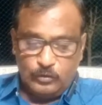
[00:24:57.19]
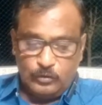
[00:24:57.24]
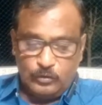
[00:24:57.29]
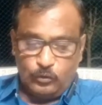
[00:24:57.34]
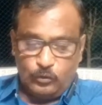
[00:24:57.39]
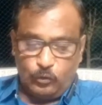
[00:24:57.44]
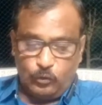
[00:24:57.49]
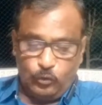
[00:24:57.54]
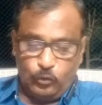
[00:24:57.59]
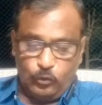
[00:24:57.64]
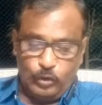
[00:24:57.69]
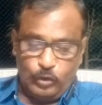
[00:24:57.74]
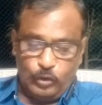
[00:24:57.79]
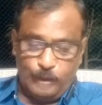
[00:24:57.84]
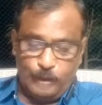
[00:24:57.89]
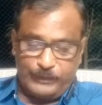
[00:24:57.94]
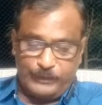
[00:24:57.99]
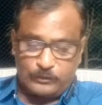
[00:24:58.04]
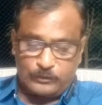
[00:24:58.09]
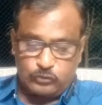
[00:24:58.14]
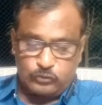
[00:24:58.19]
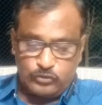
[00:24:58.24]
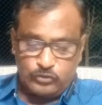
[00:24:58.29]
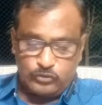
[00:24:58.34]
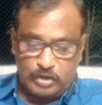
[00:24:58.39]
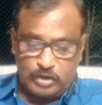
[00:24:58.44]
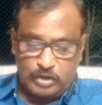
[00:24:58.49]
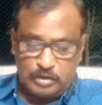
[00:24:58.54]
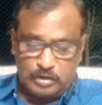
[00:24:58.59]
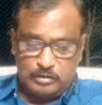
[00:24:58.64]
rule of
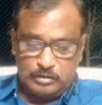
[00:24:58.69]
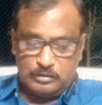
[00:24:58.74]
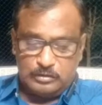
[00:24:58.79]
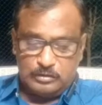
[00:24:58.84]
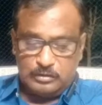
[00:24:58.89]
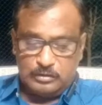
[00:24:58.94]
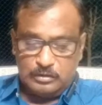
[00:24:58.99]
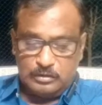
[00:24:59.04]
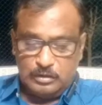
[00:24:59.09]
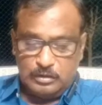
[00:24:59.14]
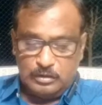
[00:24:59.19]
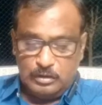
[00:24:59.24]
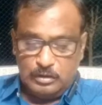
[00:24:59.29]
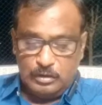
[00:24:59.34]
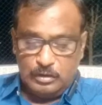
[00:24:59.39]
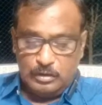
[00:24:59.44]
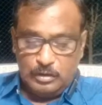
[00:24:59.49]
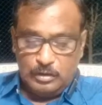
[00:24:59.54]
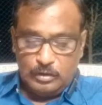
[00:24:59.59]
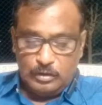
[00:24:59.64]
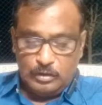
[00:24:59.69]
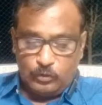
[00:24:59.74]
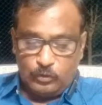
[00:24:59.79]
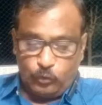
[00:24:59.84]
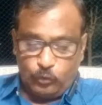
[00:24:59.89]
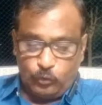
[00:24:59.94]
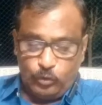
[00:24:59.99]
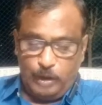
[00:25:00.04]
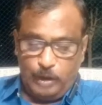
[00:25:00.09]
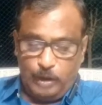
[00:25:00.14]
exclusion,
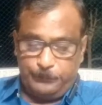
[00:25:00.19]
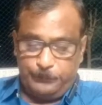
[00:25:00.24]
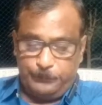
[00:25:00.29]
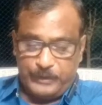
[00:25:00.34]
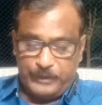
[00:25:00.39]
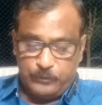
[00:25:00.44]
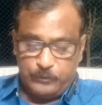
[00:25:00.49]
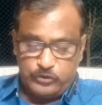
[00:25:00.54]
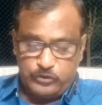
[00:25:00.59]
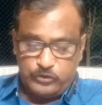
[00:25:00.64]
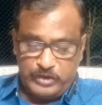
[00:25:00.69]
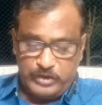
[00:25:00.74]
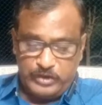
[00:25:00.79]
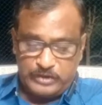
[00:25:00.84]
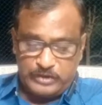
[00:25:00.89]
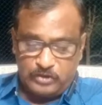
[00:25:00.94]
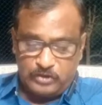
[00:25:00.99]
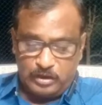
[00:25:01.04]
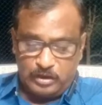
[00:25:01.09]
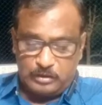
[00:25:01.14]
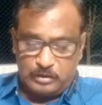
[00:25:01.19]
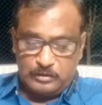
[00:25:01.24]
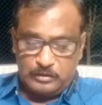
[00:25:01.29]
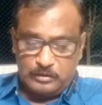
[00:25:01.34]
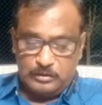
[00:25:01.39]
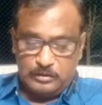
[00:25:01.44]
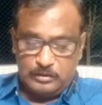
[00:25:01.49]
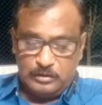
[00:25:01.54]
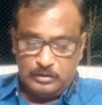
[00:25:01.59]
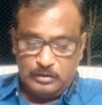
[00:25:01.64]
rule of primogeniture,
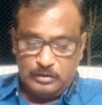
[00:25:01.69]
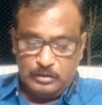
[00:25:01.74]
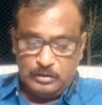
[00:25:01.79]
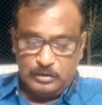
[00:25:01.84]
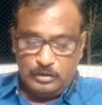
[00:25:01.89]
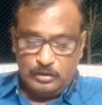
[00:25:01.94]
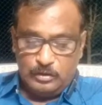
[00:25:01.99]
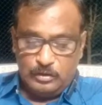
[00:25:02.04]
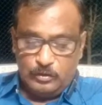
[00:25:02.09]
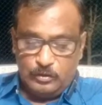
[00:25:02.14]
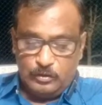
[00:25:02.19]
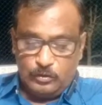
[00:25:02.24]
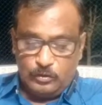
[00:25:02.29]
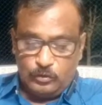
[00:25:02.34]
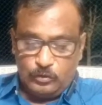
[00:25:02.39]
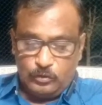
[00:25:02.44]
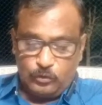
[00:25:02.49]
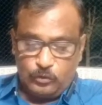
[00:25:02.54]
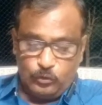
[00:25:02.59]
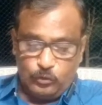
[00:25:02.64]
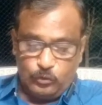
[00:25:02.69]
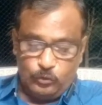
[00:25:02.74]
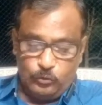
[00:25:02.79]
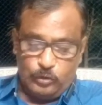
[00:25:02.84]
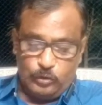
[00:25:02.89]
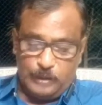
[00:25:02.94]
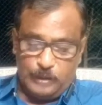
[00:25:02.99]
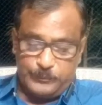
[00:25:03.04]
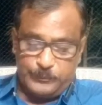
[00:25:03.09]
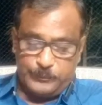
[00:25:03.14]
rule
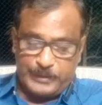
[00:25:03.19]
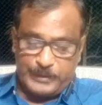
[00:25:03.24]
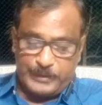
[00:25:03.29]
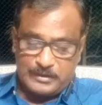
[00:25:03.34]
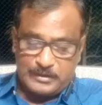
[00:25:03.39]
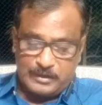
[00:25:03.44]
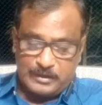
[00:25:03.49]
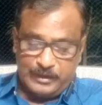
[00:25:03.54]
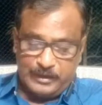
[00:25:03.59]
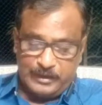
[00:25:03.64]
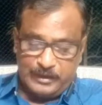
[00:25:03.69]
of vested